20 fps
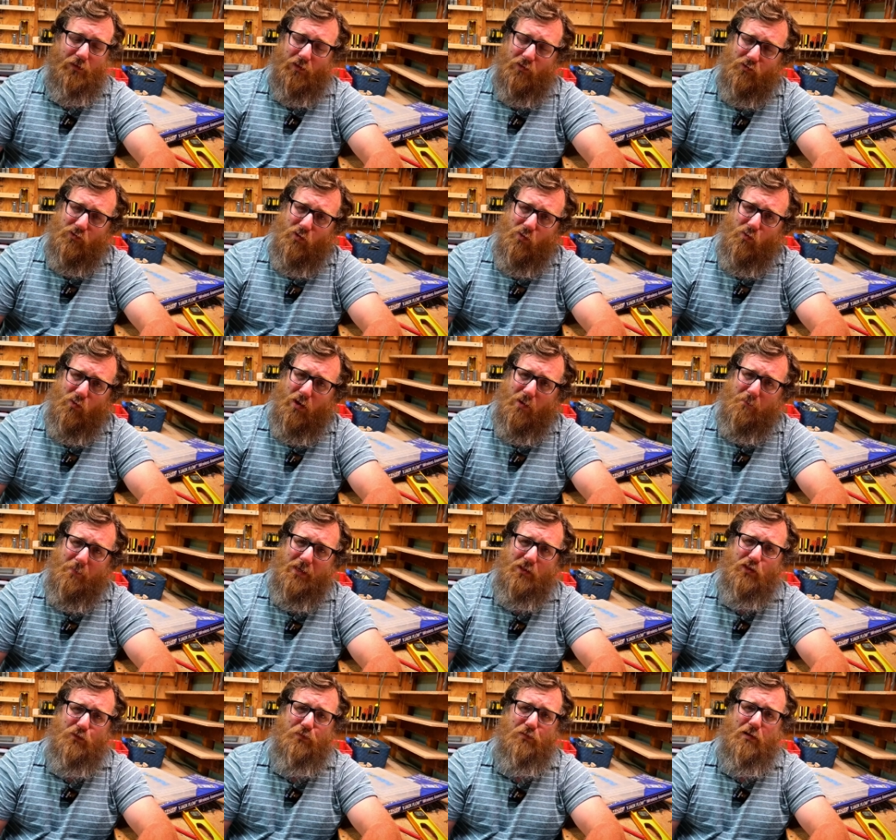So a
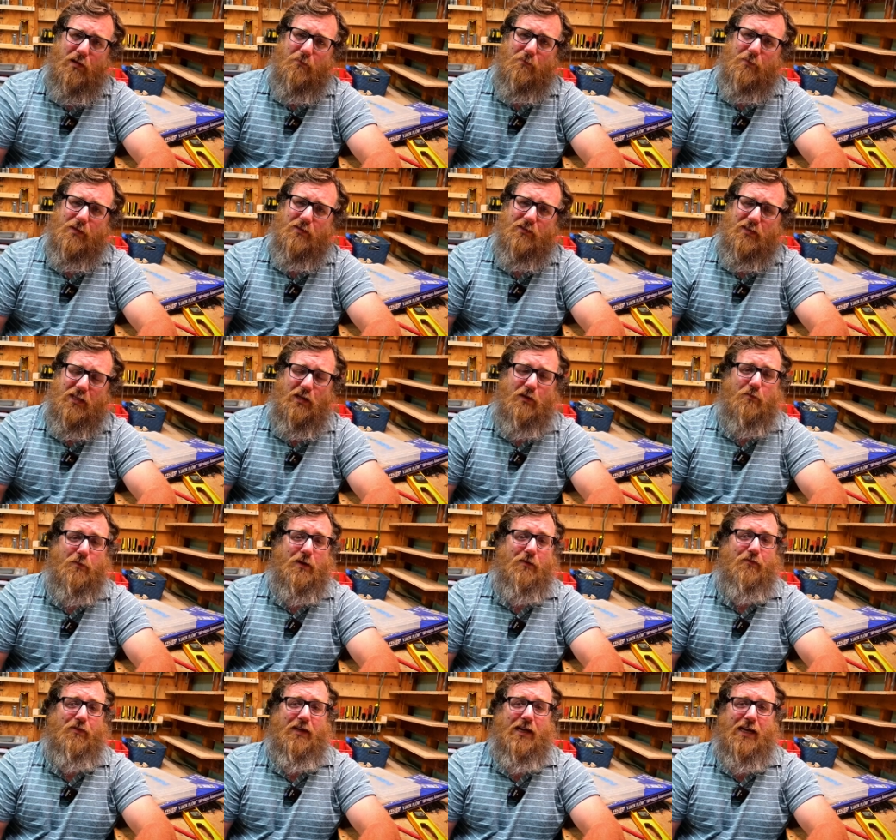major problem is
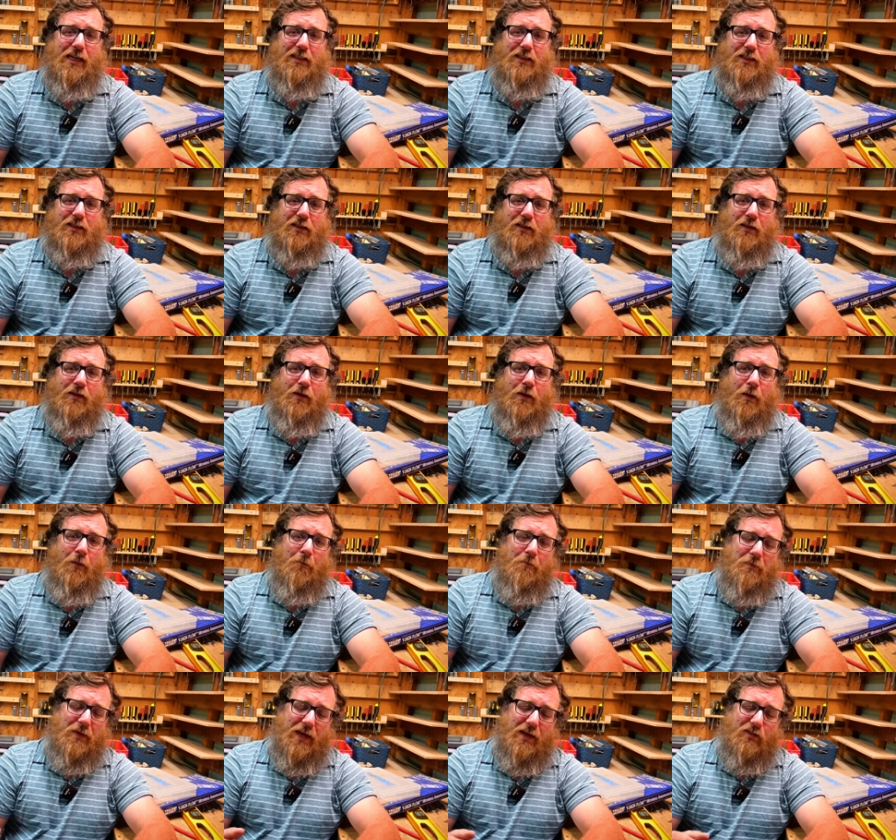dehumidification.
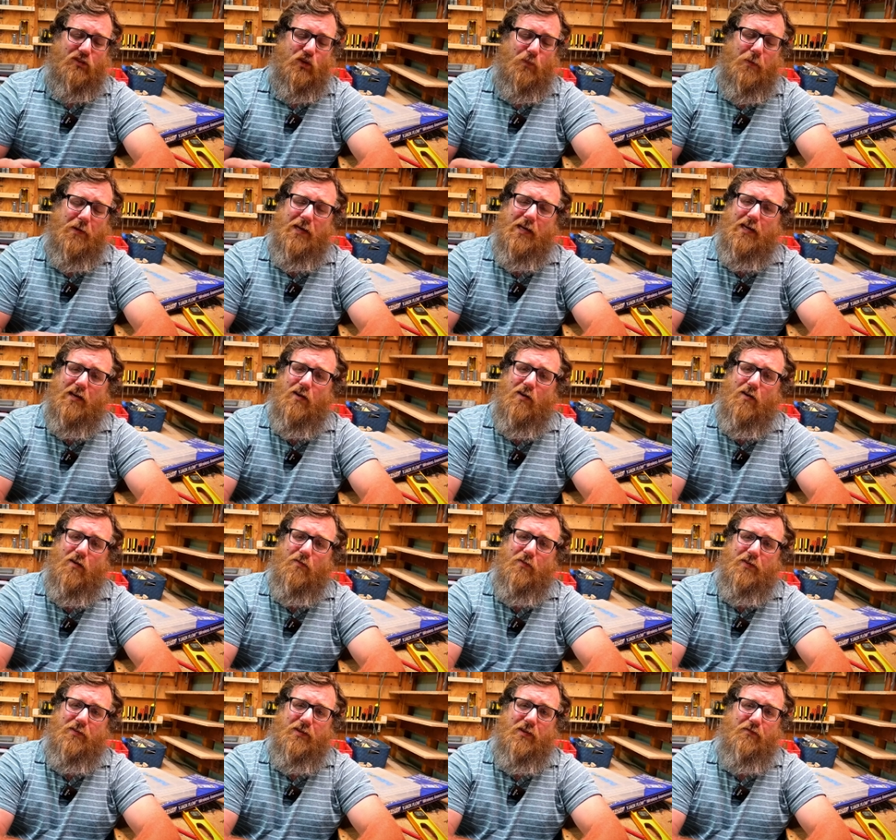Now, depending
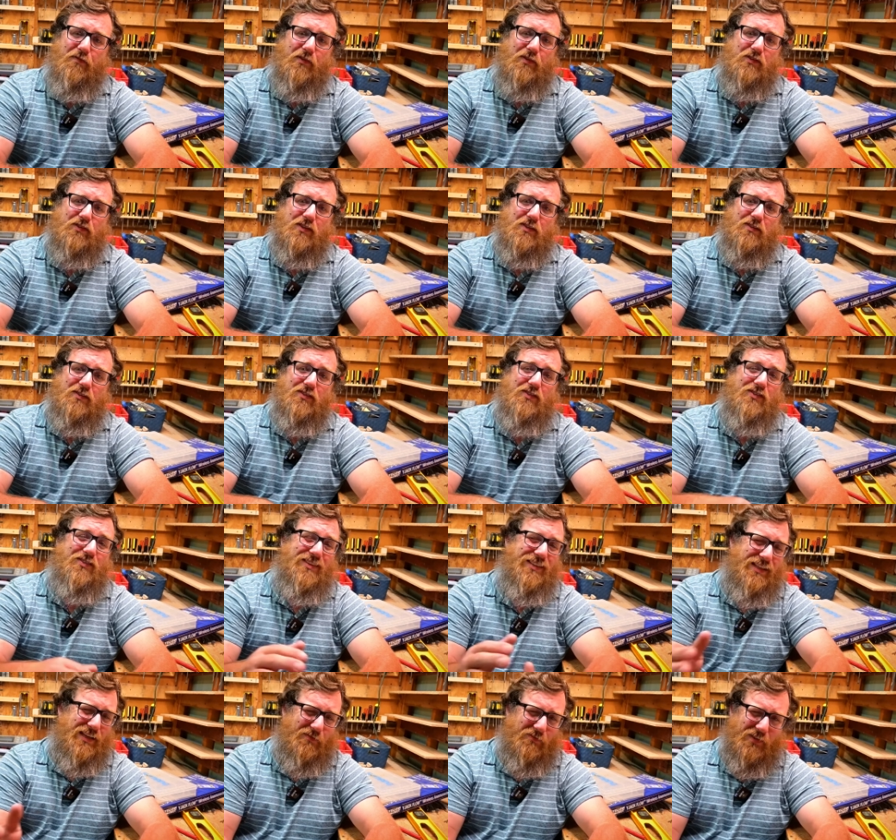on the difference in
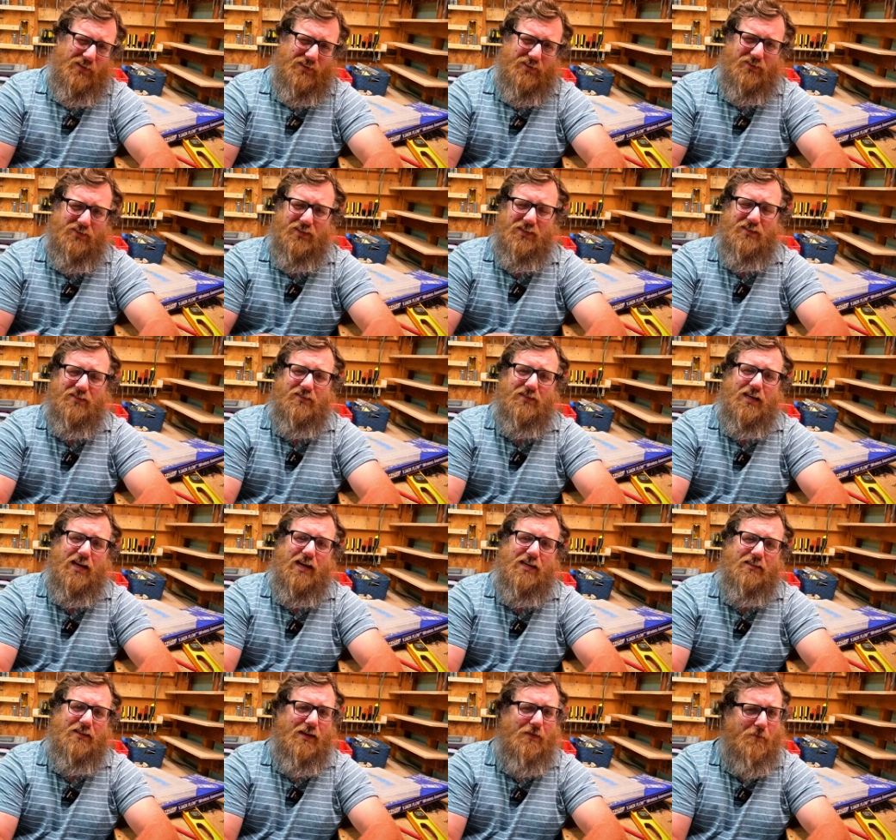efficiency and
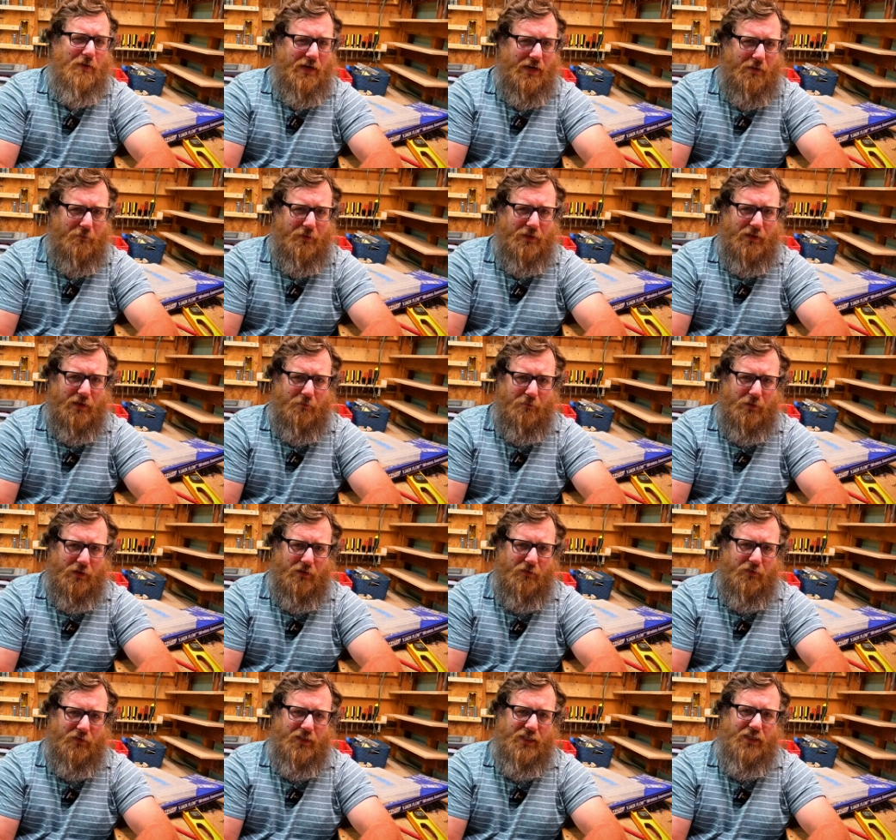size, it may not be that big
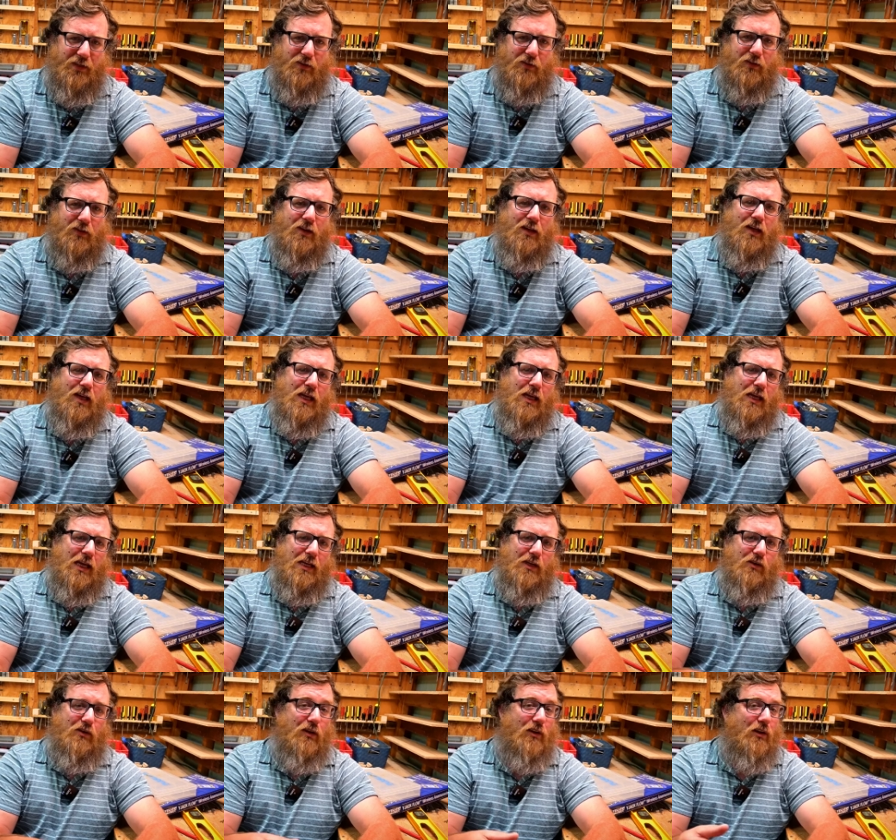of a deal.
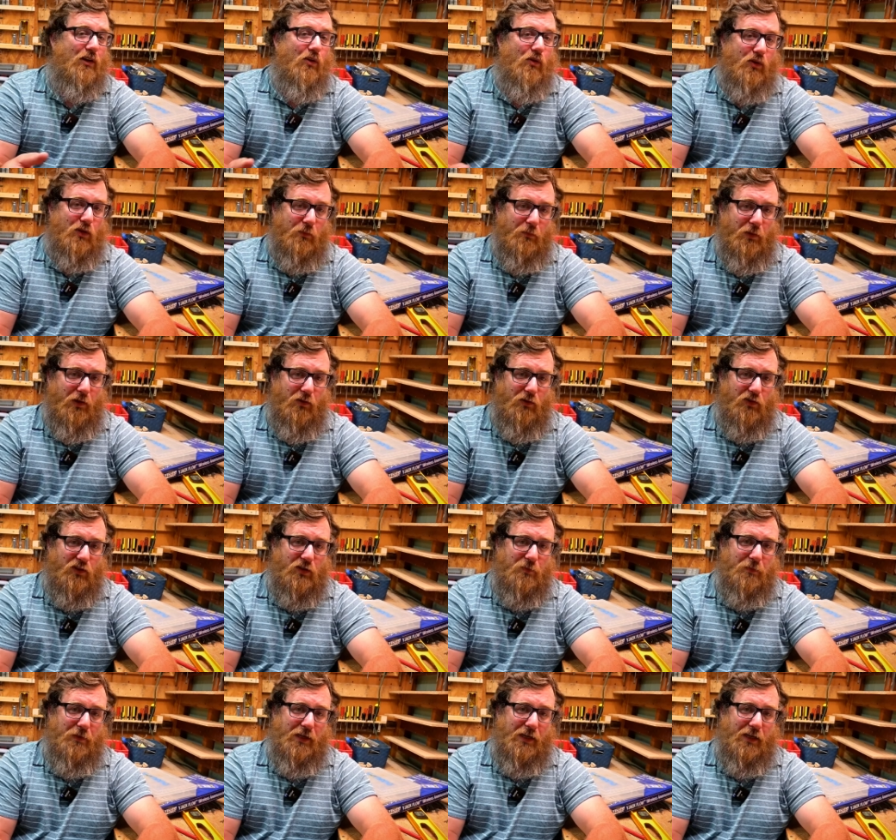And you can lower the blower
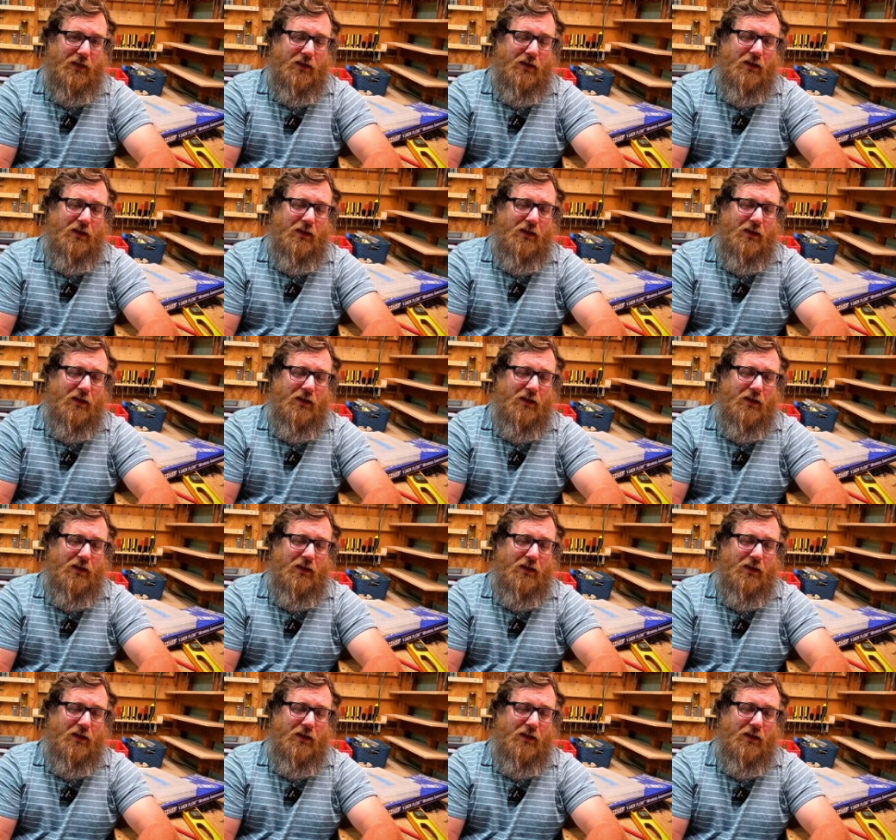speed,